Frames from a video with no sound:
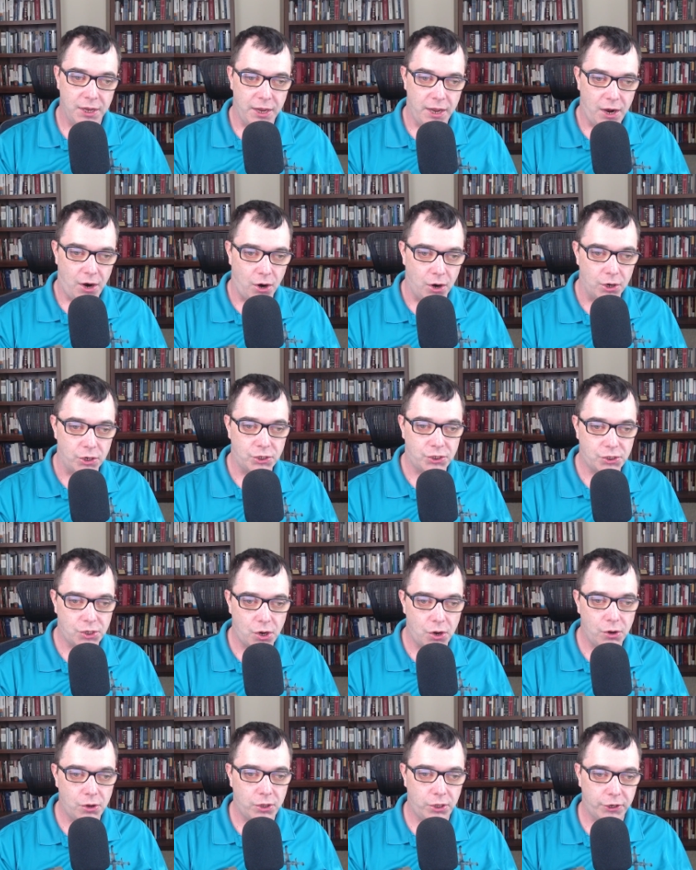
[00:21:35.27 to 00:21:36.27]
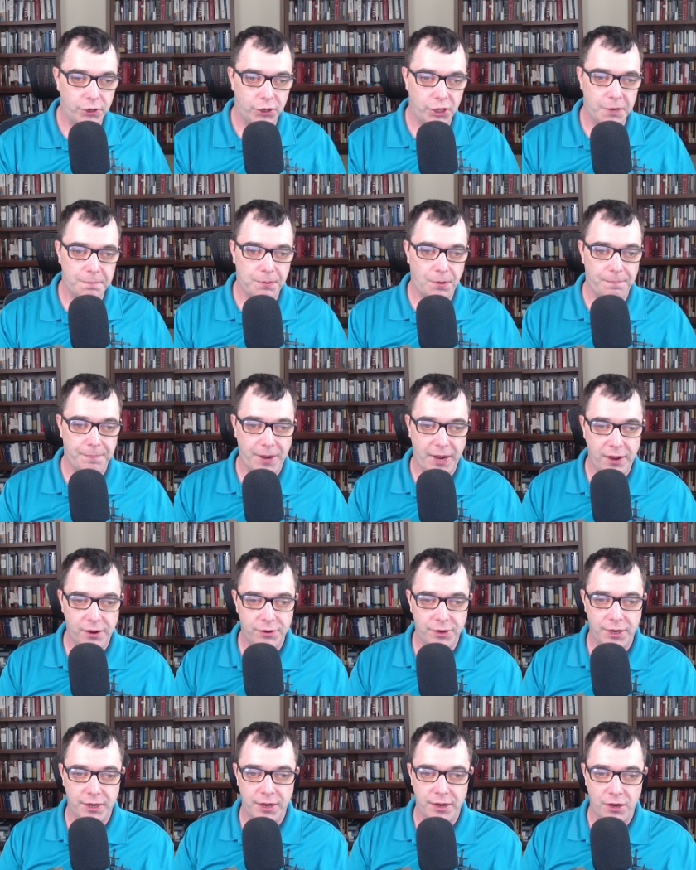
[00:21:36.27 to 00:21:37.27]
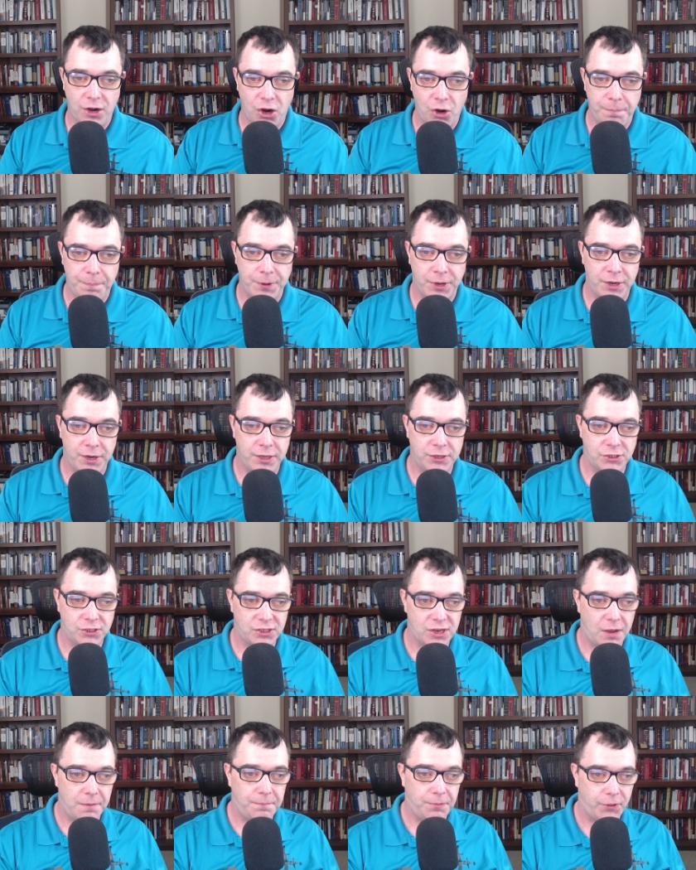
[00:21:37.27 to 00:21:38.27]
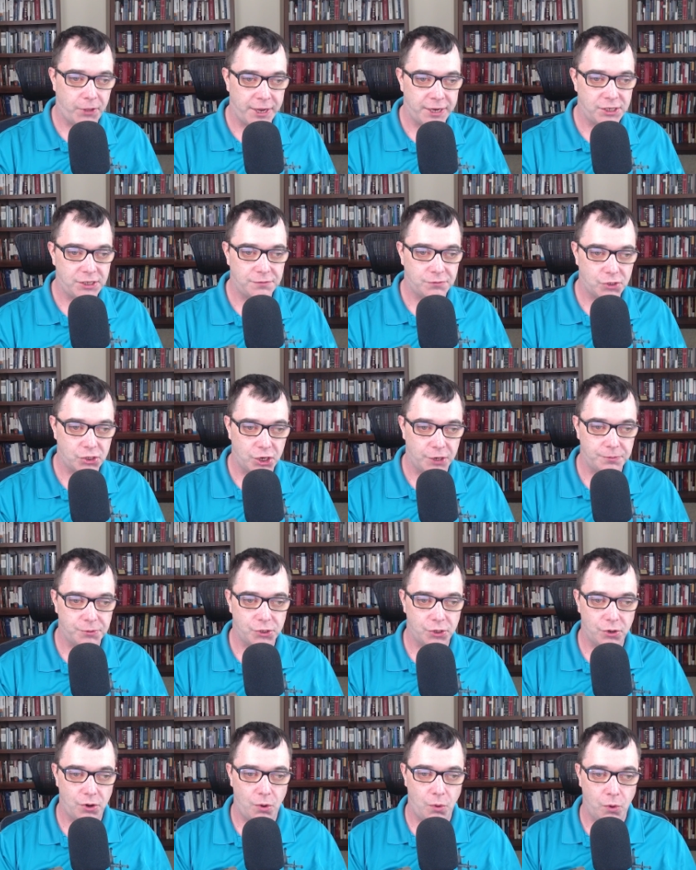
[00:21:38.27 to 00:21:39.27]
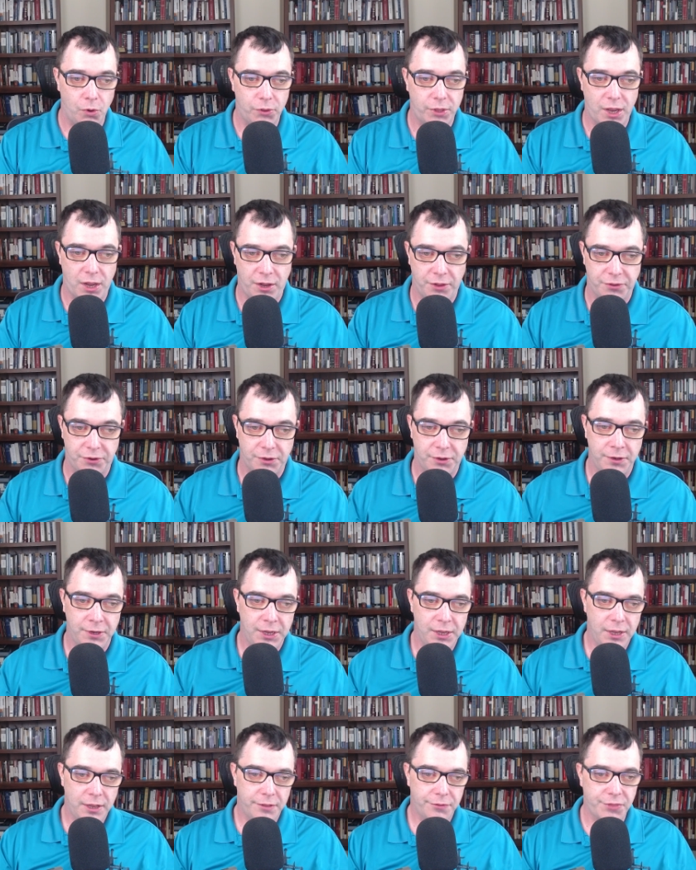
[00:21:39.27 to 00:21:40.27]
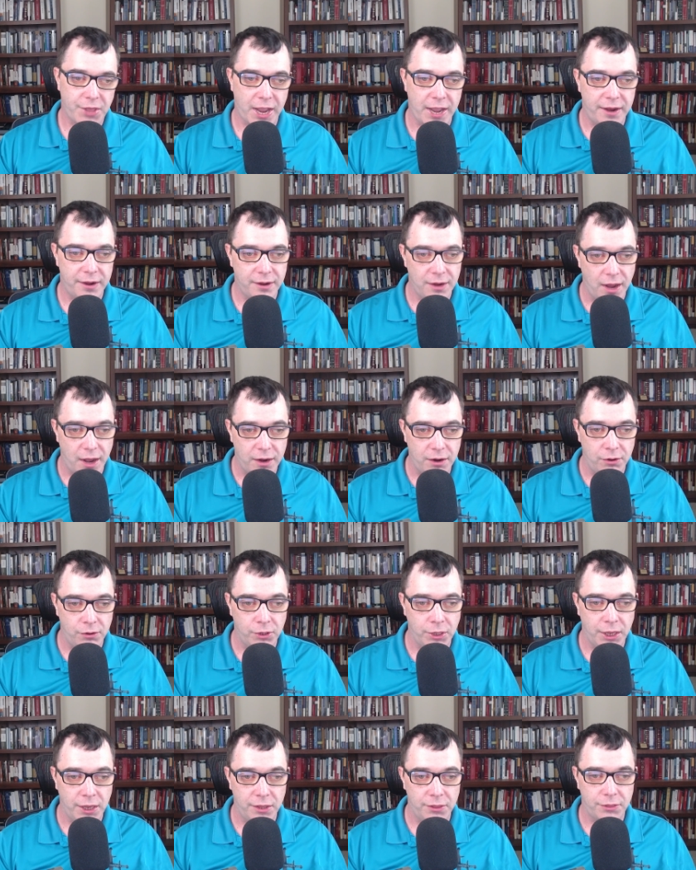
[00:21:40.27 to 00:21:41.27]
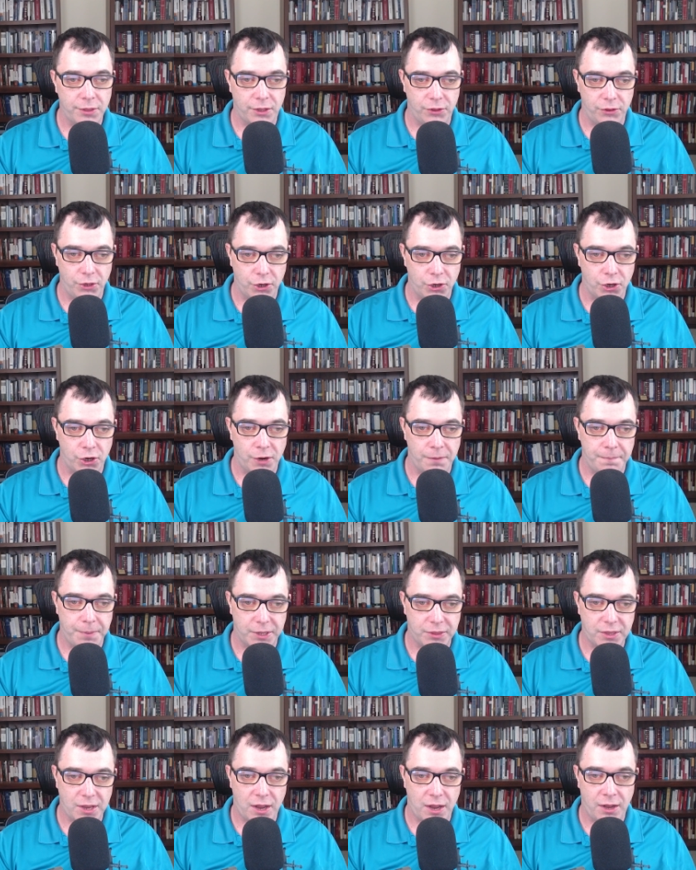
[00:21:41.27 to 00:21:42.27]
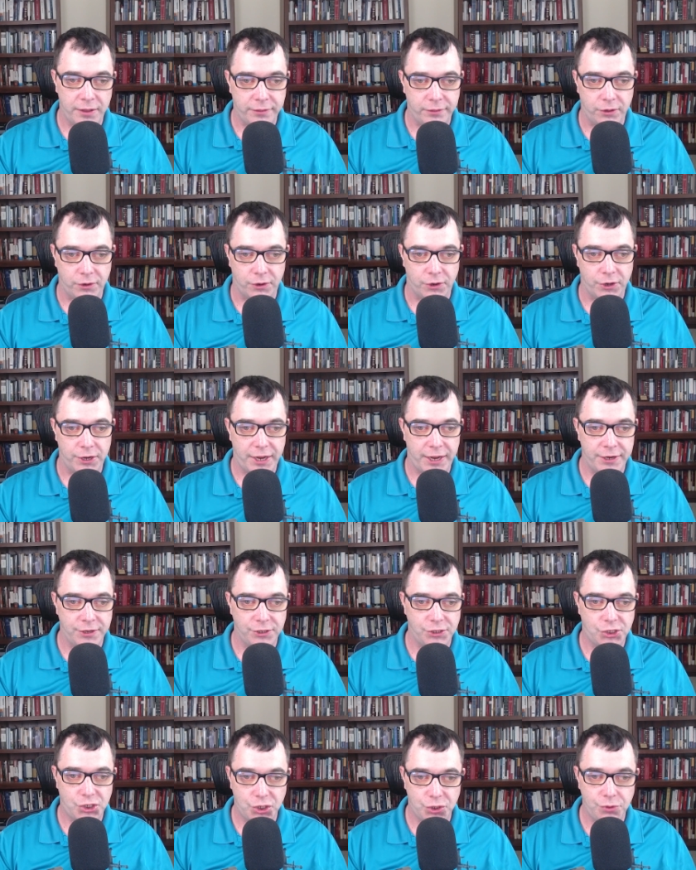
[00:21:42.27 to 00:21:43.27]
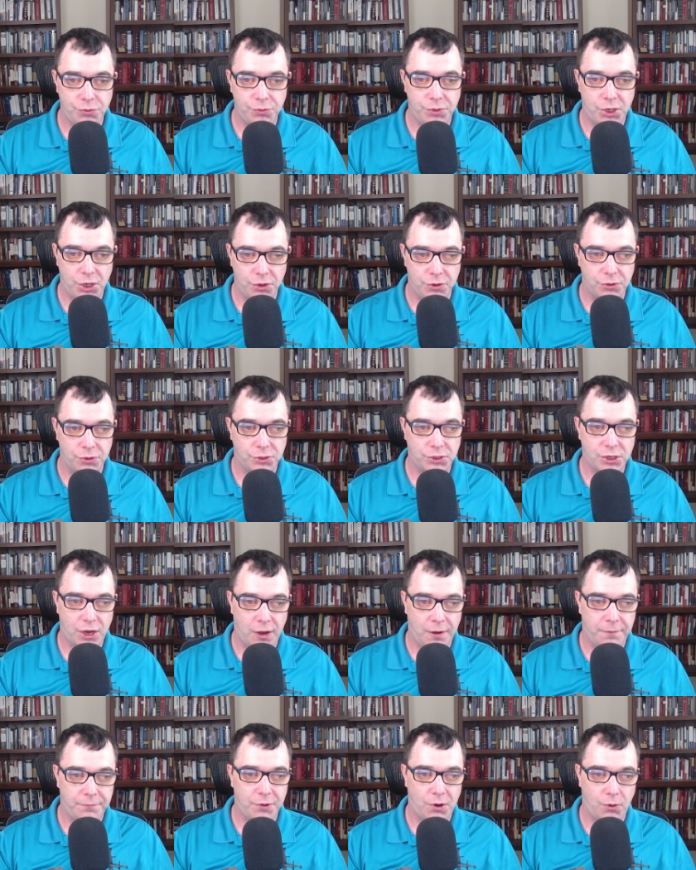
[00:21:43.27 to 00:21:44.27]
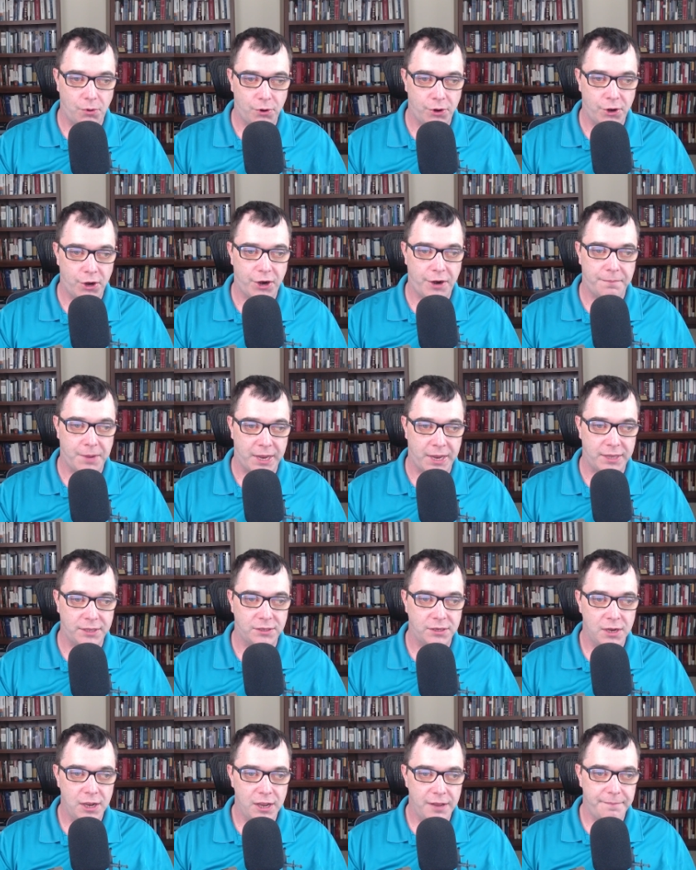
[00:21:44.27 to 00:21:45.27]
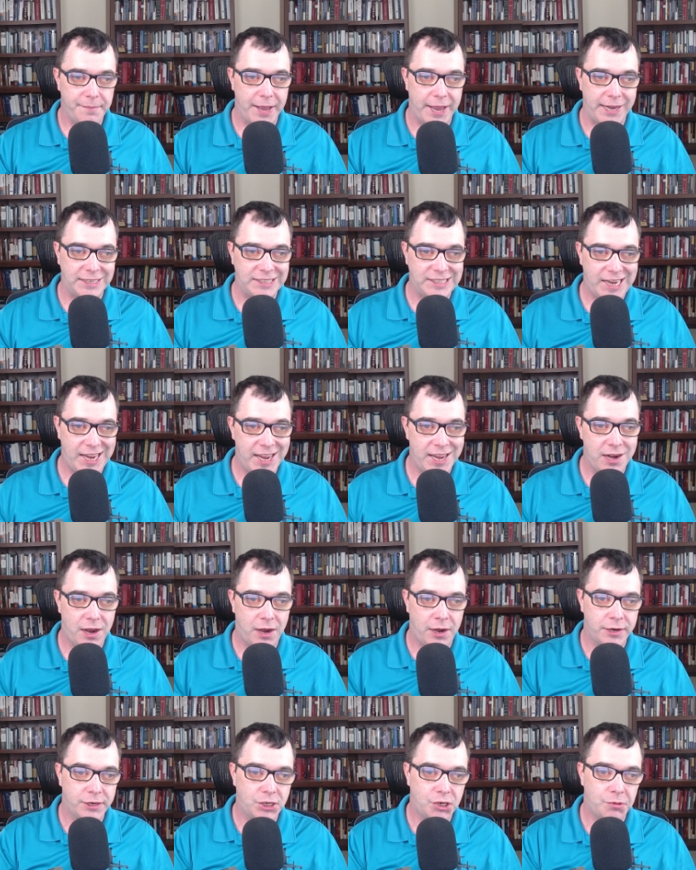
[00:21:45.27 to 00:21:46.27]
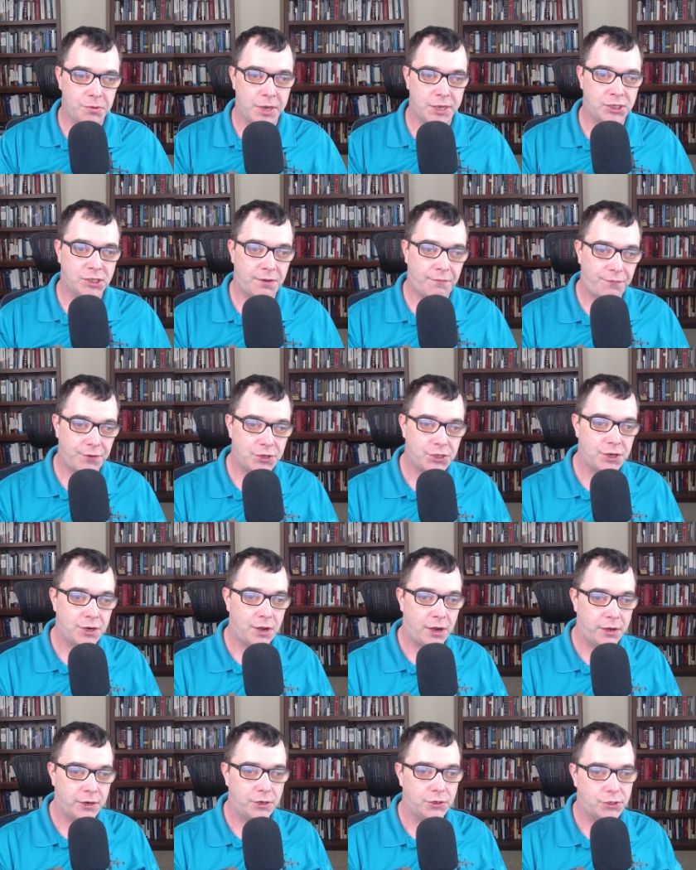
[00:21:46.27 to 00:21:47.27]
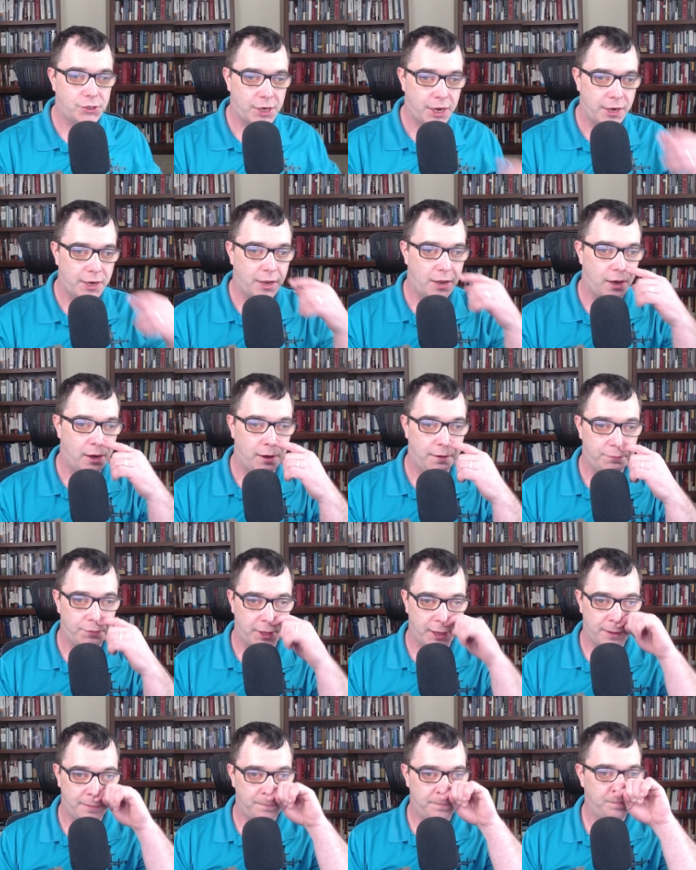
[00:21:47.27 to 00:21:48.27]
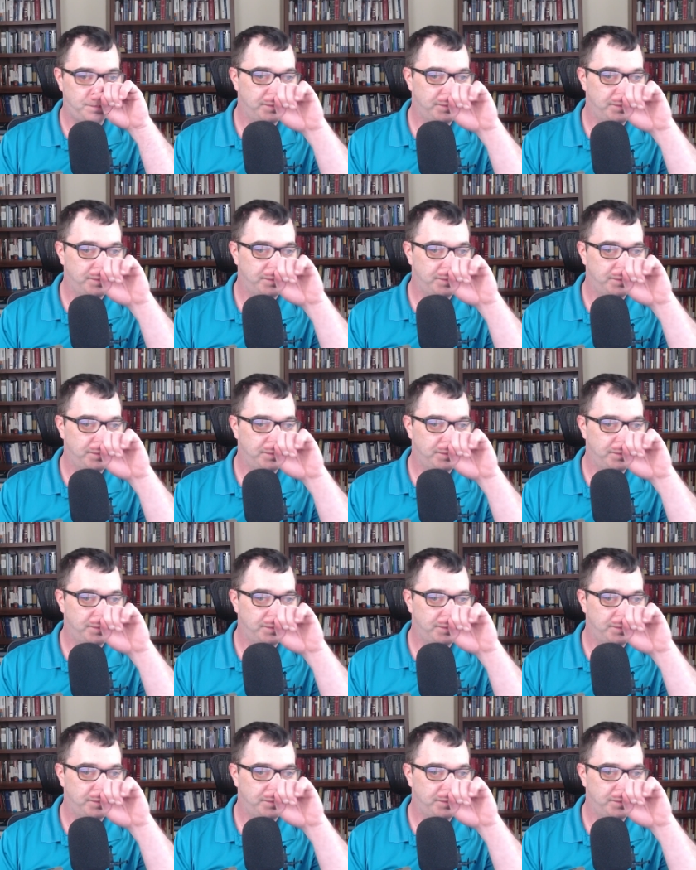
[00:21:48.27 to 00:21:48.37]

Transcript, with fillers: are so clearly propounded and opened in some place of Scripture or the other that not only the learned but the unlearned in due use of the ordinary means may attain unto a sufficient understanding of them.